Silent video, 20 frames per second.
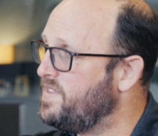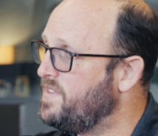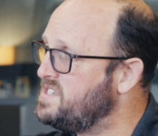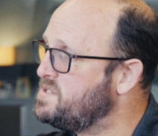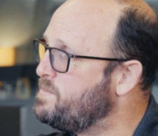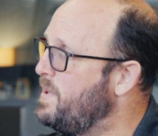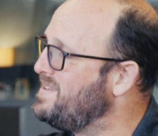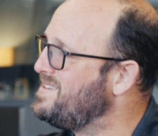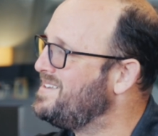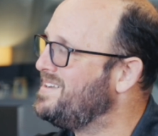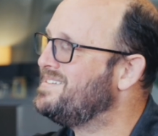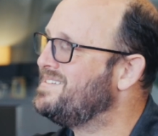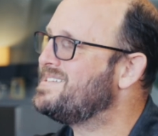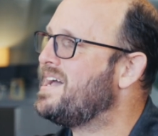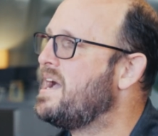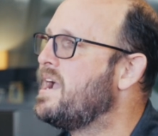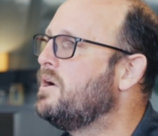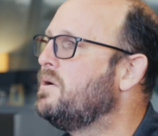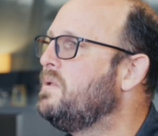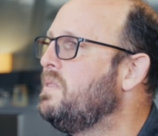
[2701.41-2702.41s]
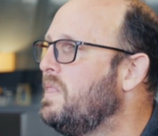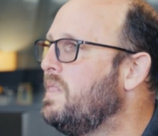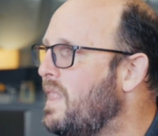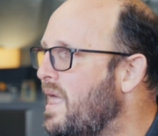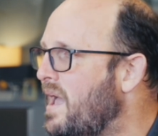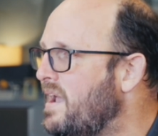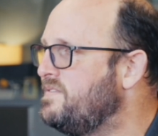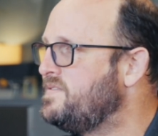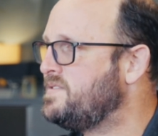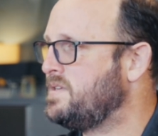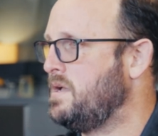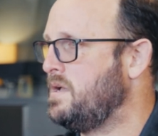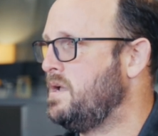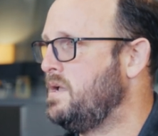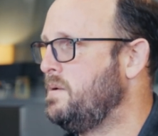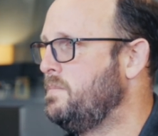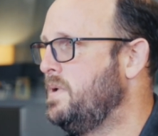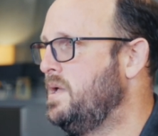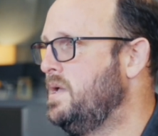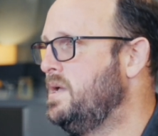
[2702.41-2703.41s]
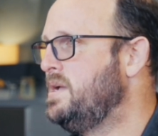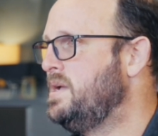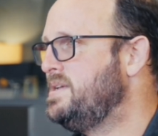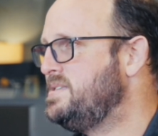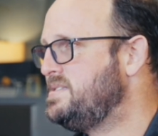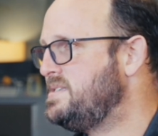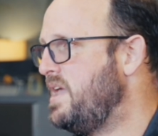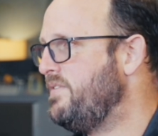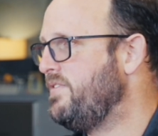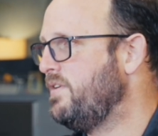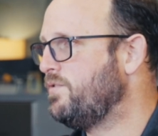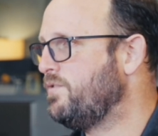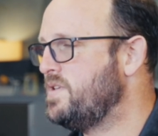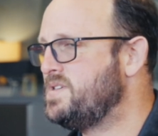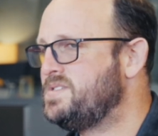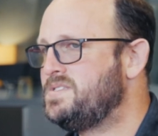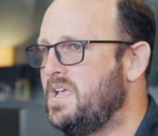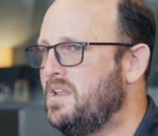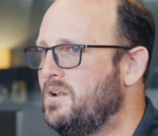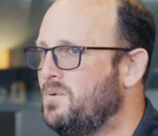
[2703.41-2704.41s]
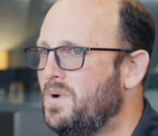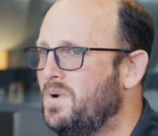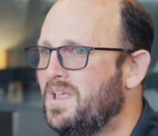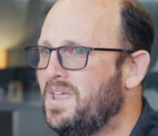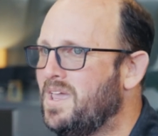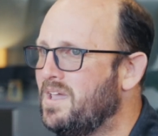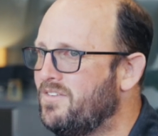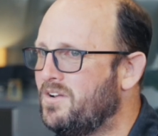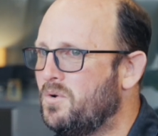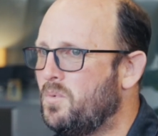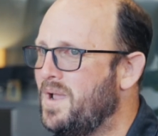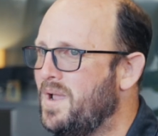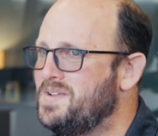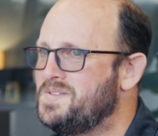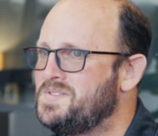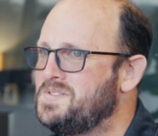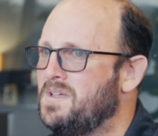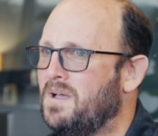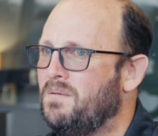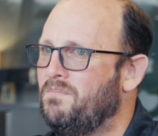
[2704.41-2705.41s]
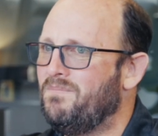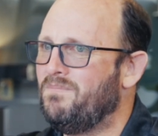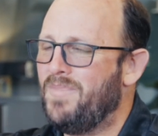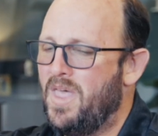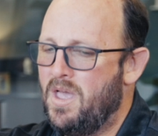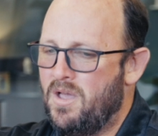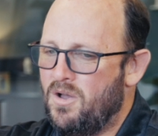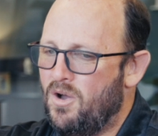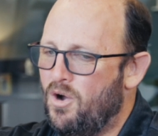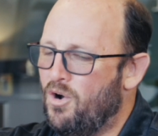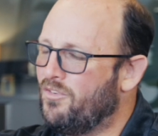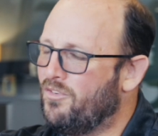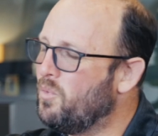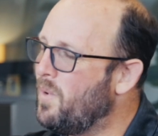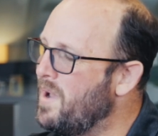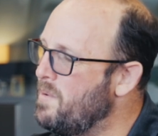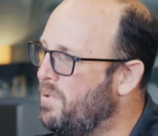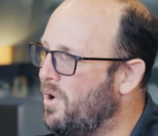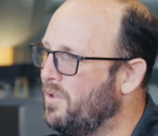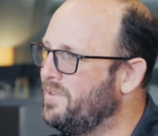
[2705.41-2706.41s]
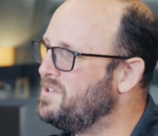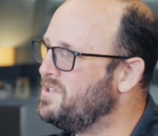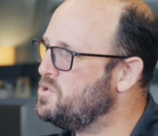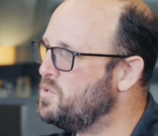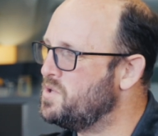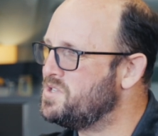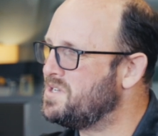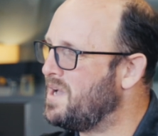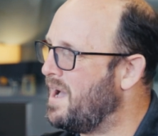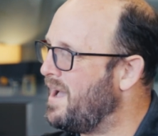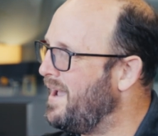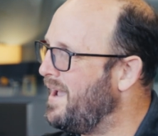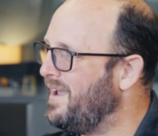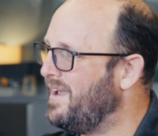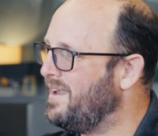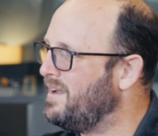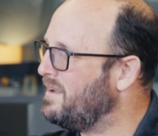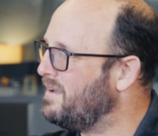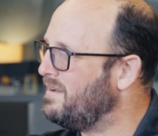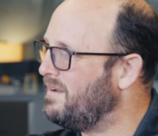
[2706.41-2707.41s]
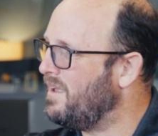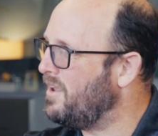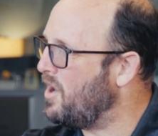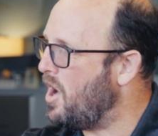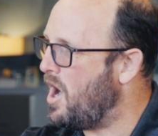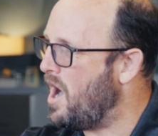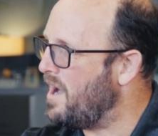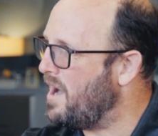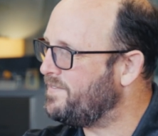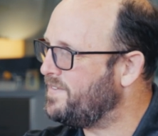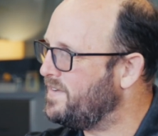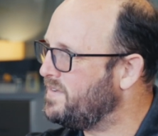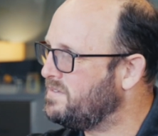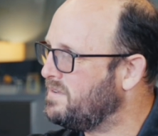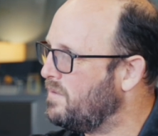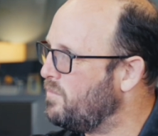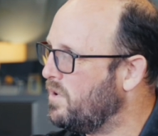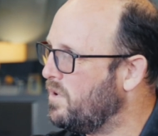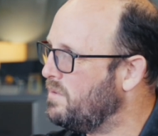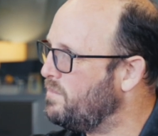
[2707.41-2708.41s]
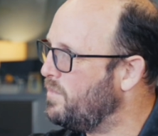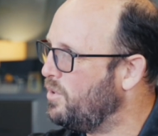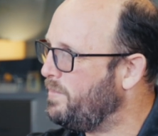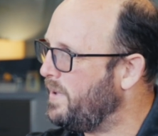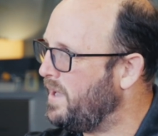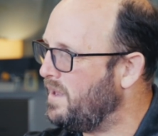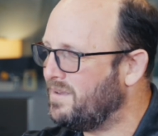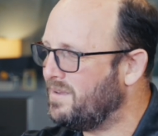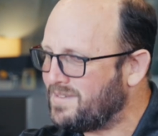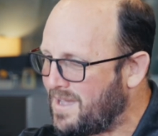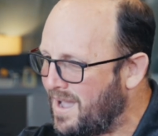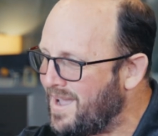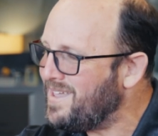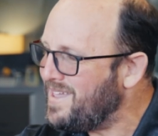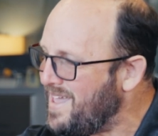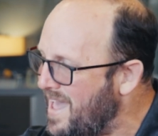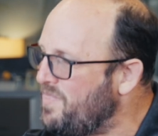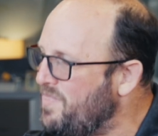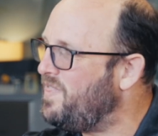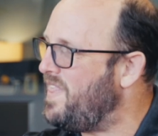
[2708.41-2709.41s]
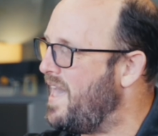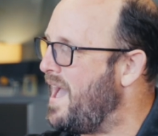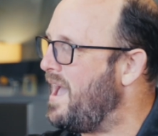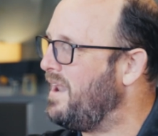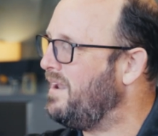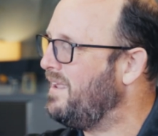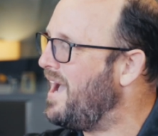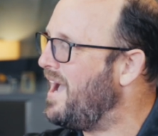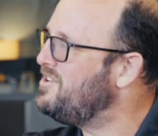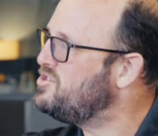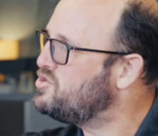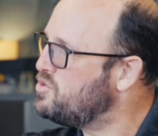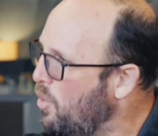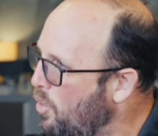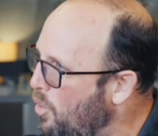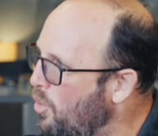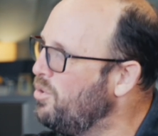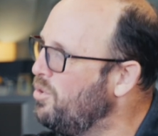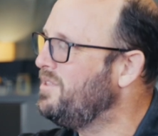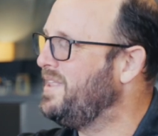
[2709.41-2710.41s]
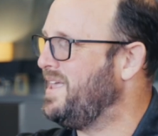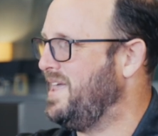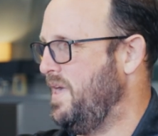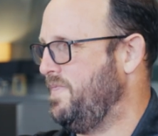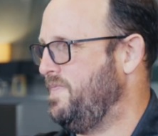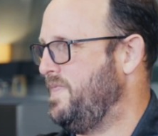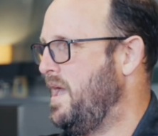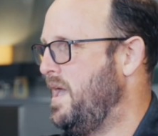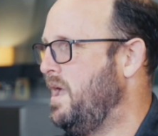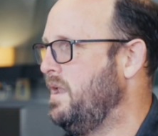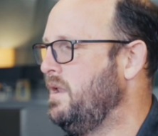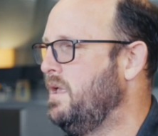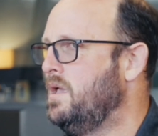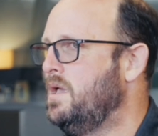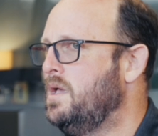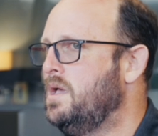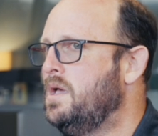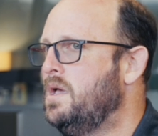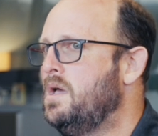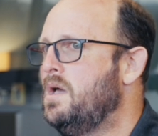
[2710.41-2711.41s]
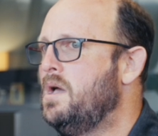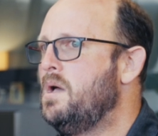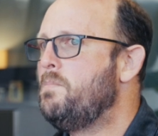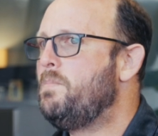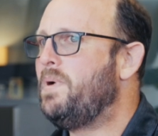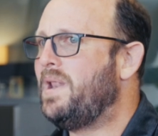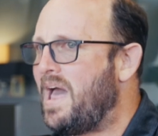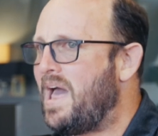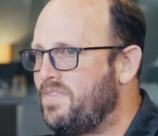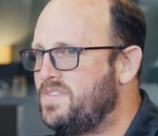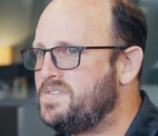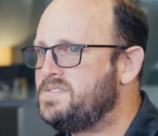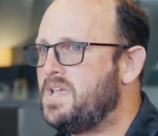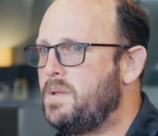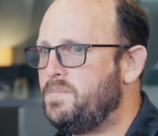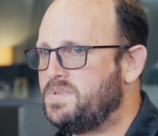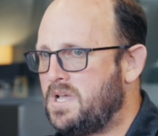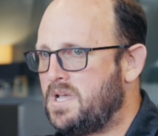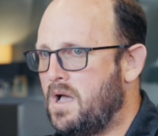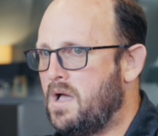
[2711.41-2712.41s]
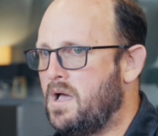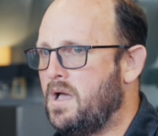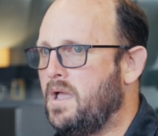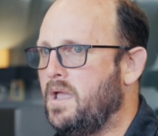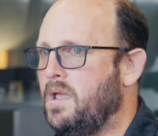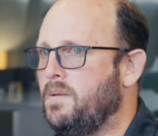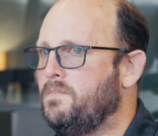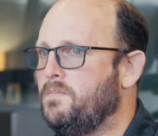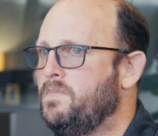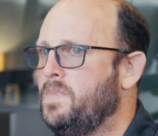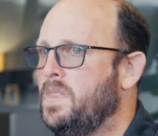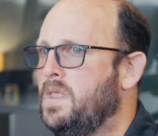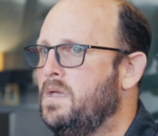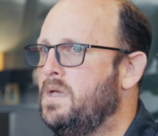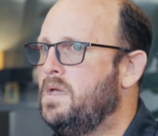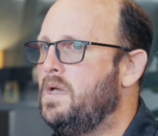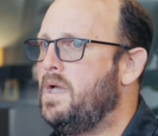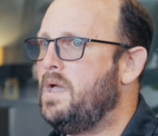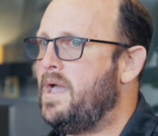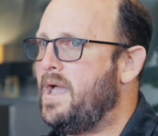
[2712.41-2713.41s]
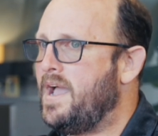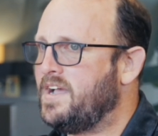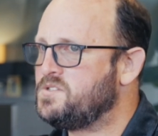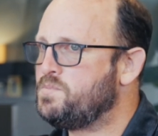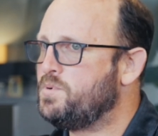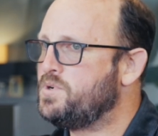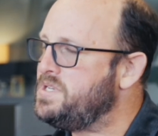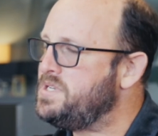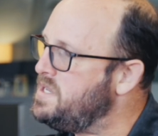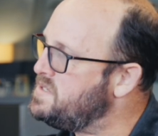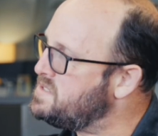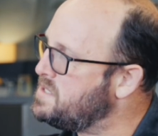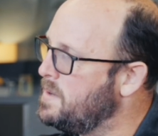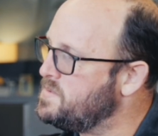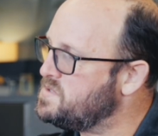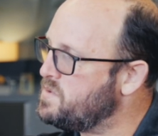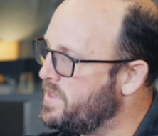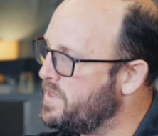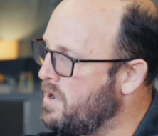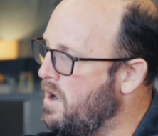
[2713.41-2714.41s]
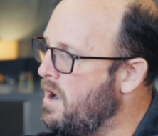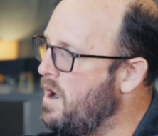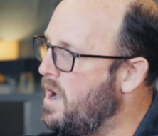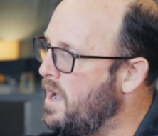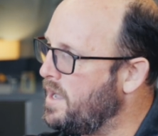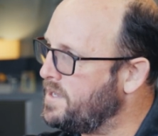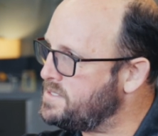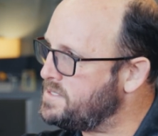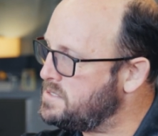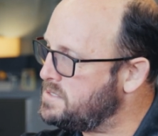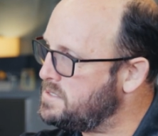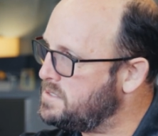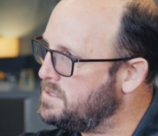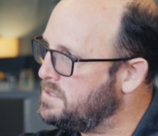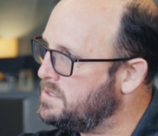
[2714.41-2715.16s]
They spent an entire lifetime saving for this. They don't want to give it away to some overweight, balding Jewish guy in an office somewhere in Milpitas. I get that. I totally get that. But at the same time, expertise comes with a cost.